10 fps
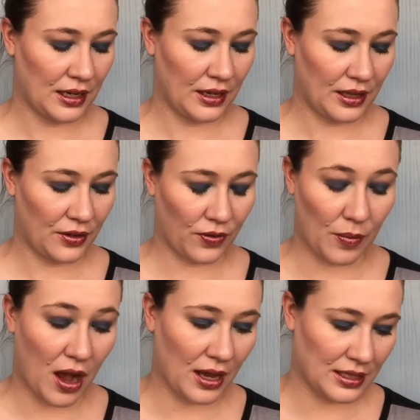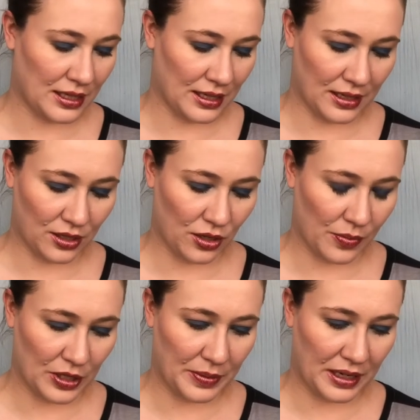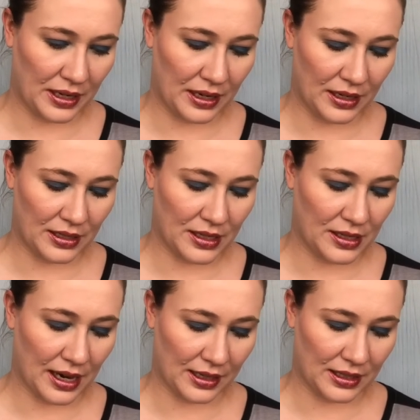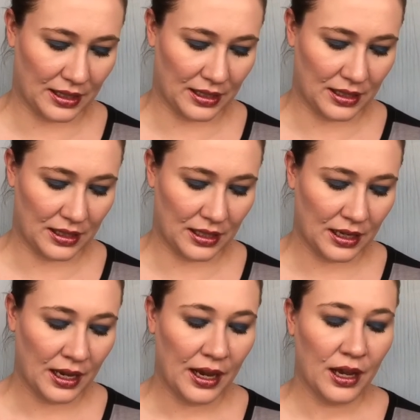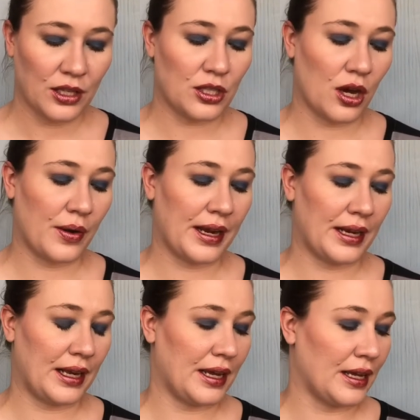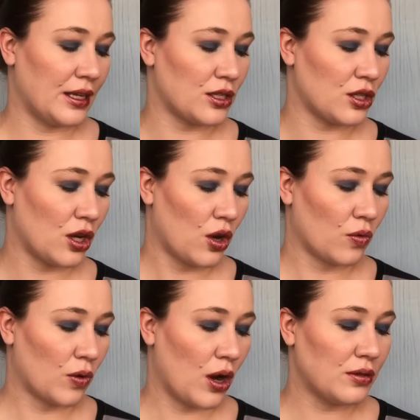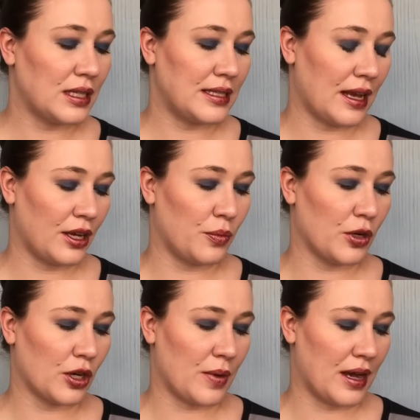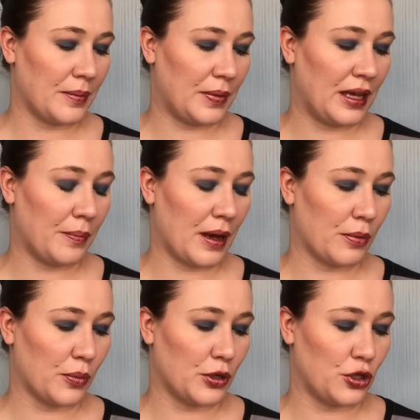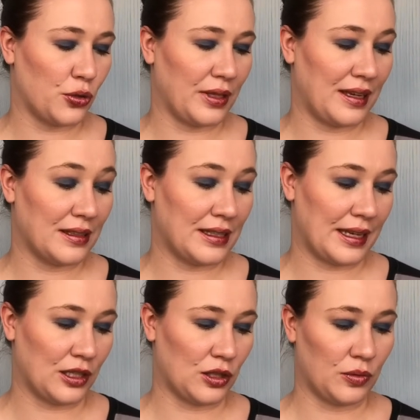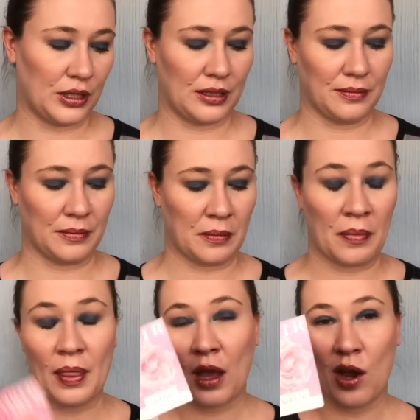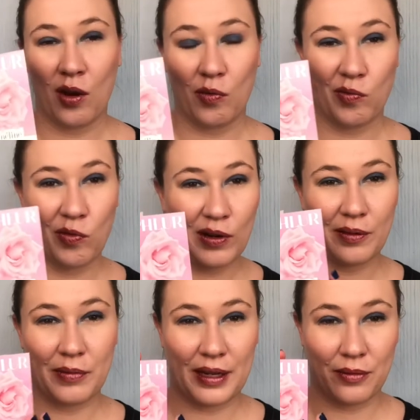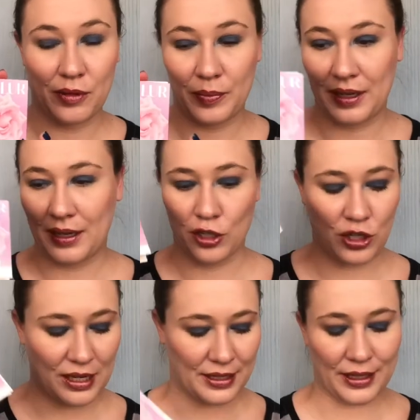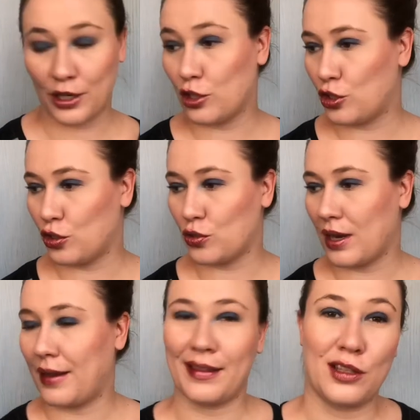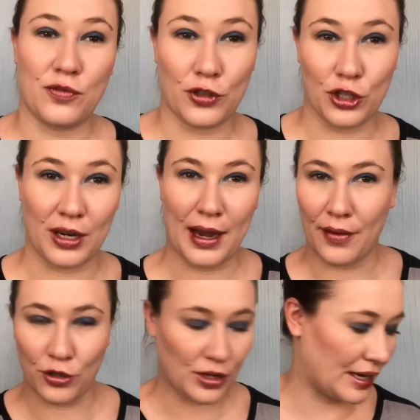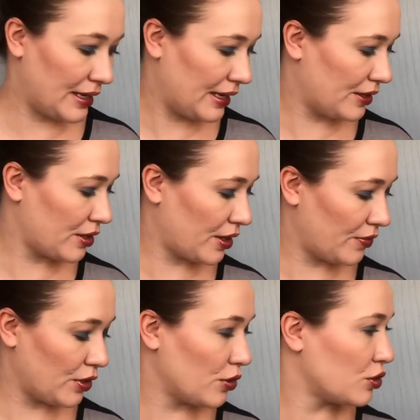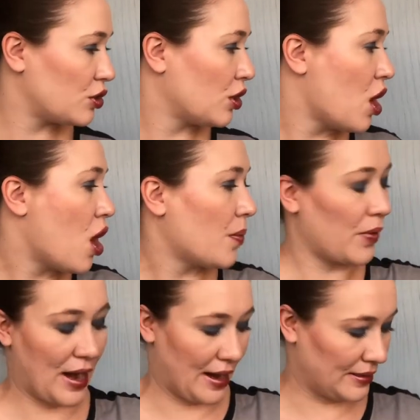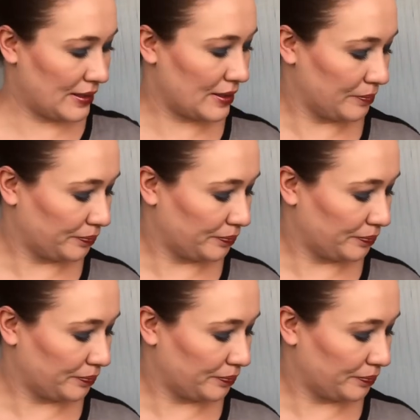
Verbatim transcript: they're from Austin, so it must be Texas. So it is rose, Italian bergamot, pink pepper, patchouli, and sandalwood. It will be interesting to try, that's for sure. I haven't tried either of those brands.